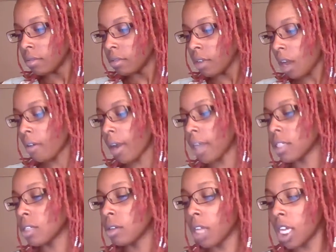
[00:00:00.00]
All right,
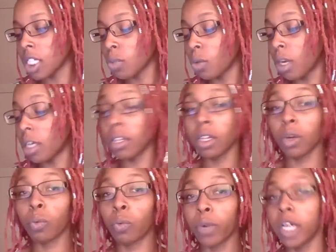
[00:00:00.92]
so this one,
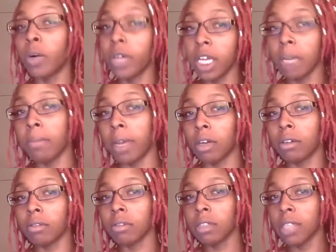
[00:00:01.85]
the real
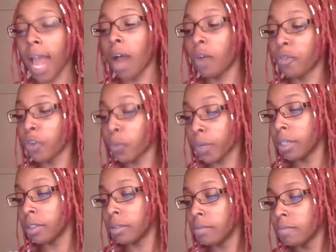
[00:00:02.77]
email, now for
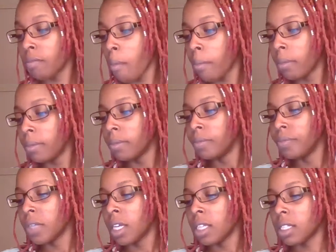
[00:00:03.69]
real,
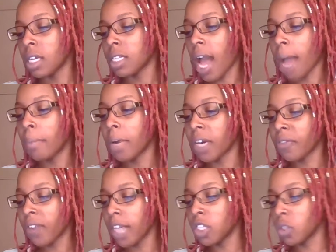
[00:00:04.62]
says, "Hi,
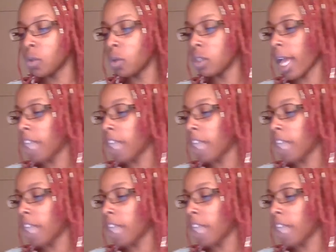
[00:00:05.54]
Butterfly Jewels.